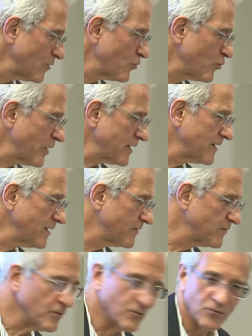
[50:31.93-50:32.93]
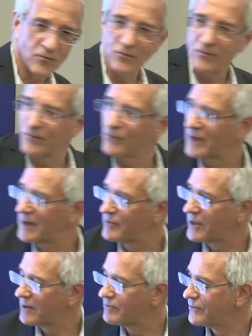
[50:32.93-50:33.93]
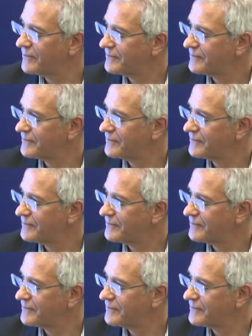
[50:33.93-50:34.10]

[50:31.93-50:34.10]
quickly to wrap up,